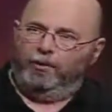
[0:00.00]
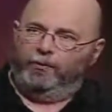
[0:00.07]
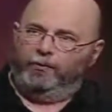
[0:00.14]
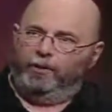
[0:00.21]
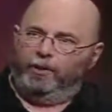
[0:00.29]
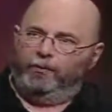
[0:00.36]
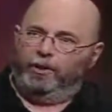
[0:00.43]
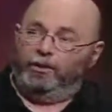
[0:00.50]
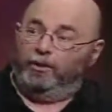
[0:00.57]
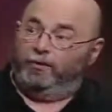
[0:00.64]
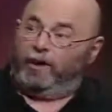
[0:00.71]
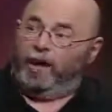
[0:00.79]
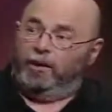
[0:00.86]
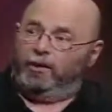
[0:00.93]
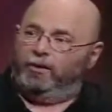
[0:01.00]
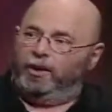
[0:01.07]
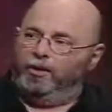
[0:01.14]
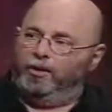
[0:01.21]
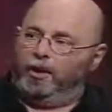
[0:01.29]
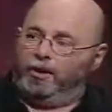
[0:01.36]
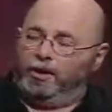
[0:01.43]
perform in Die
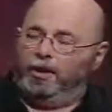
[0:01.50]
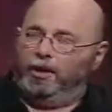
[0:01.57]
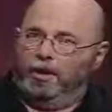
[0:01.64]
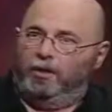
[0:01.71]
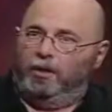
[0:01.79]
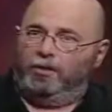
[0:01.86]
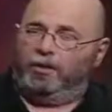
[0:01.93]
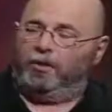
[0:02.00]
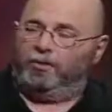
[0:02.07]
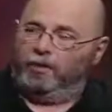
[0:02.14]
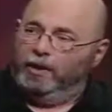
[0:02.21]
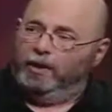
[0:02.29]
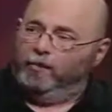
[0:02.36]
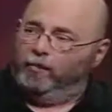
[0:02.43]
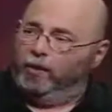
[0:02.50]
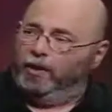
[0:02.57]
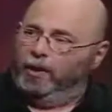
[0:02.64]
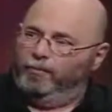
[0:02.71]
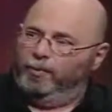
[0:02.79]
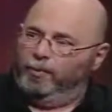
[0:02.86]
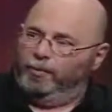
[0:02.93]
Walküre just to hear her scream when
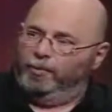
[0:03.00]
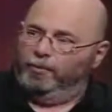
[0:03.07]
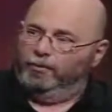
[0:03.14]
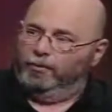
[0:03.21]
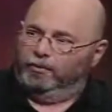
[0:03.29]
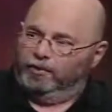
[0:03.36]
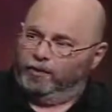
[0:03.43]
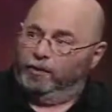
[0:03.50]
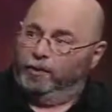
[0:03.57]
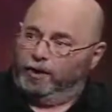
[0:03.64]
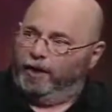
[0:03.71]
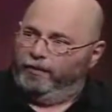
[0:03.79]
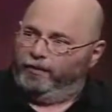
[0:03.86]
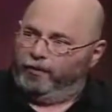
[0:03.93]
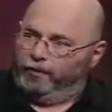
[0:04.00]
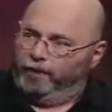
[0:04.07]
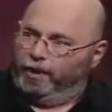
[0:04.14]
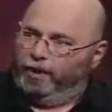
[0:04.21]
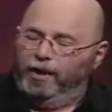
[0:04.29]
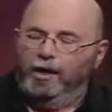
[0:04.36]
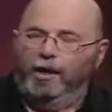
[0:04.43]
they pulled the sword out of the
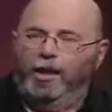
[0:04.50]
tree.